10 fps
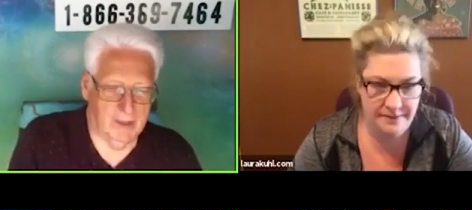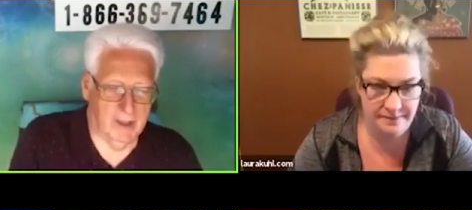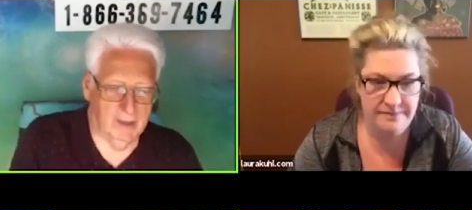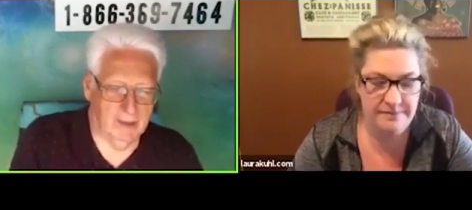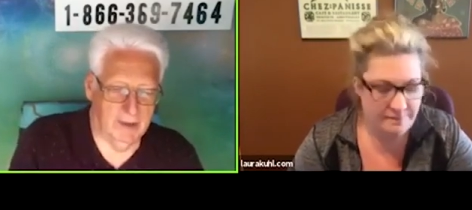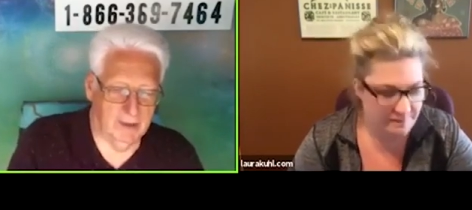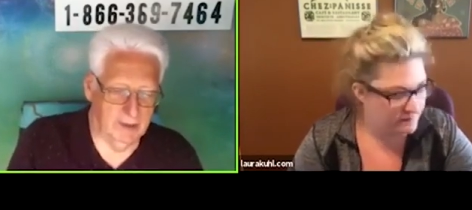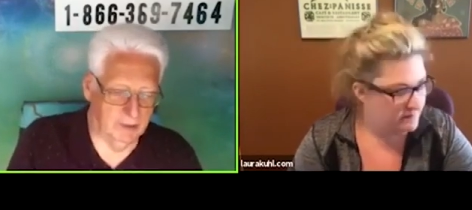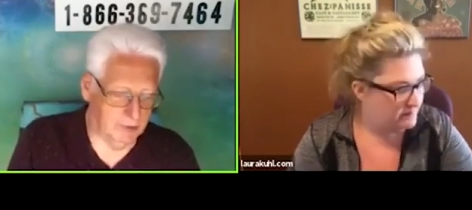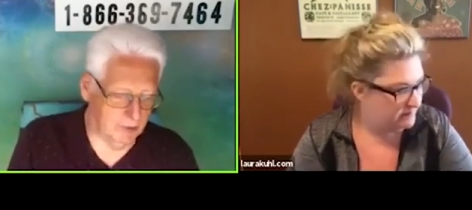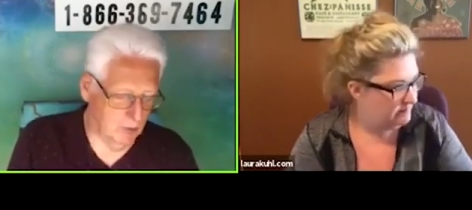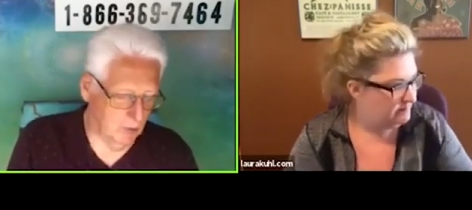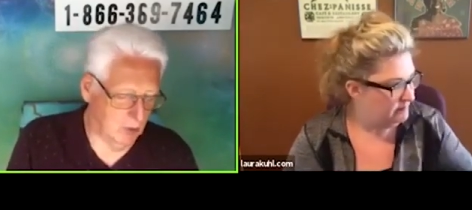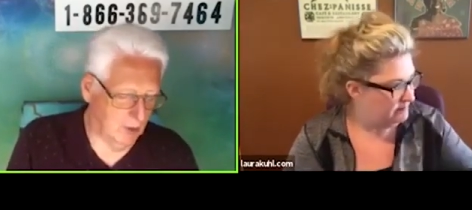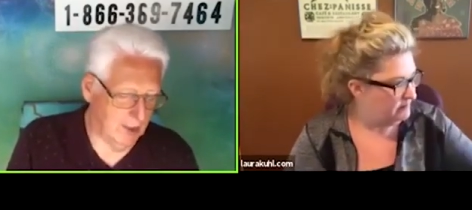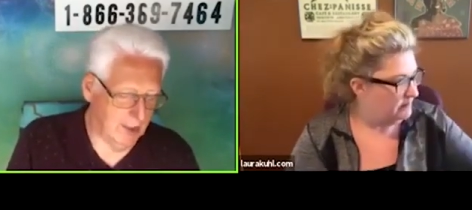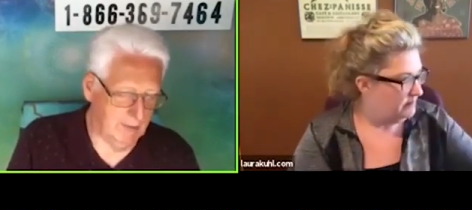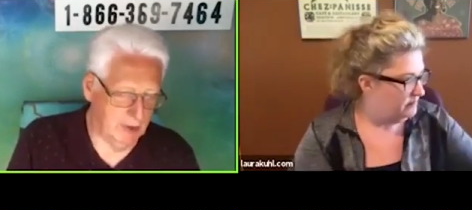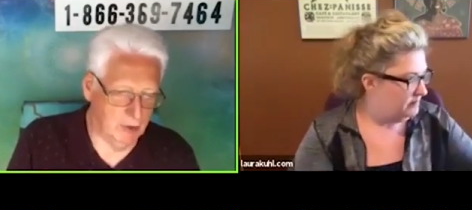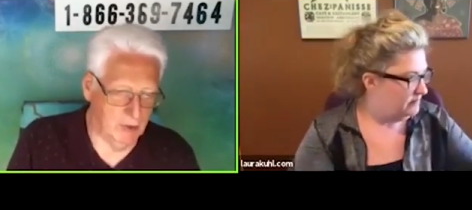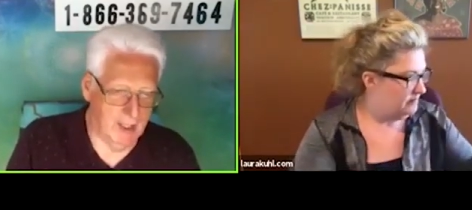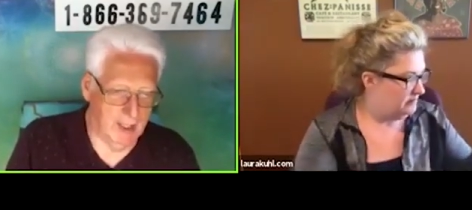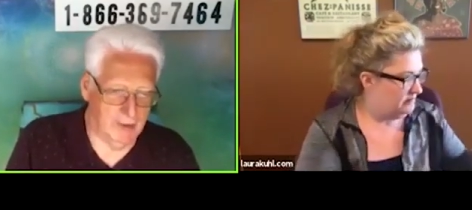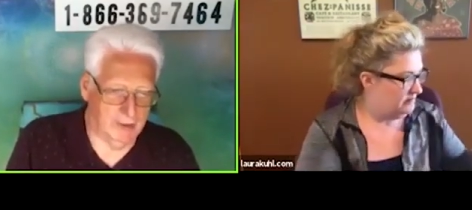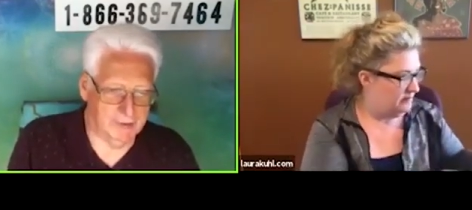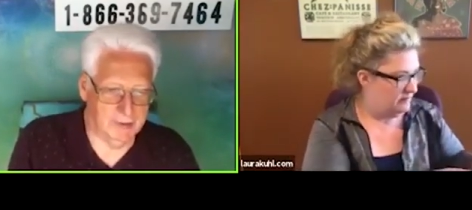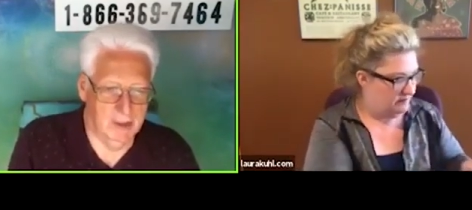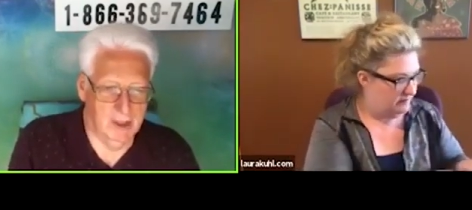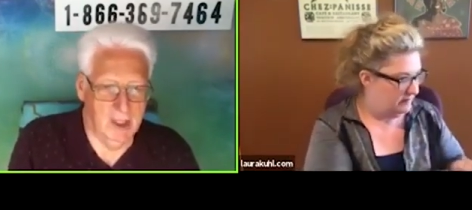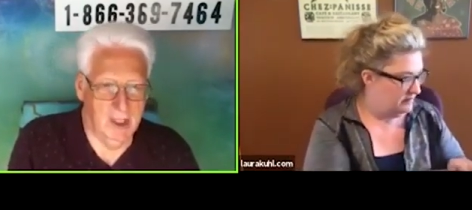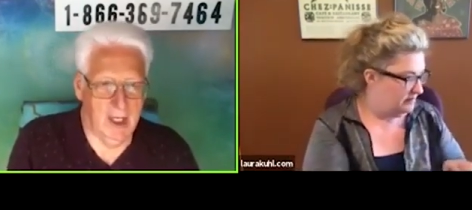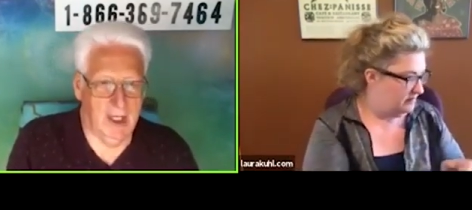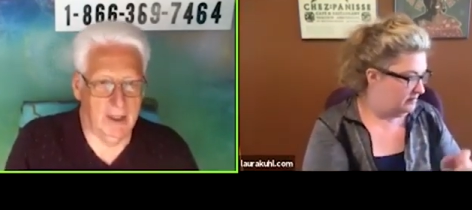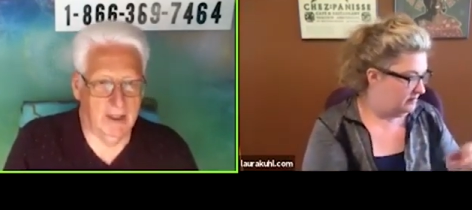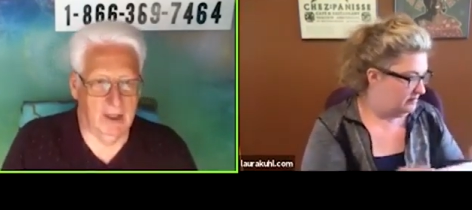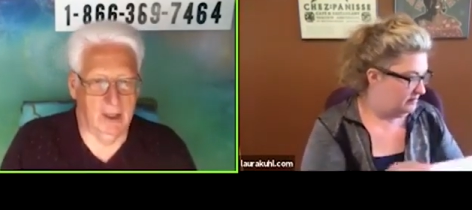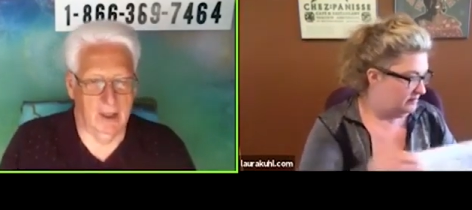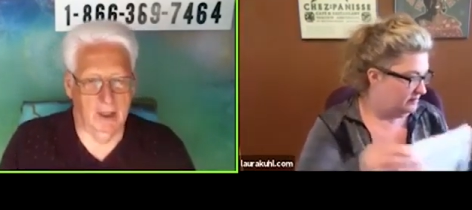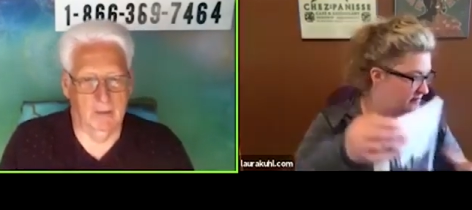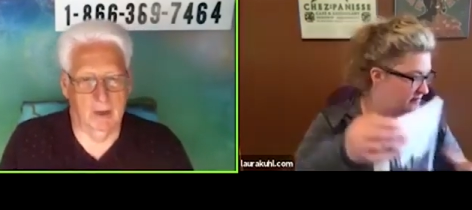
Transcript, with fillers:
Speaker 1: then just Google Amy Jo Ellis and get her little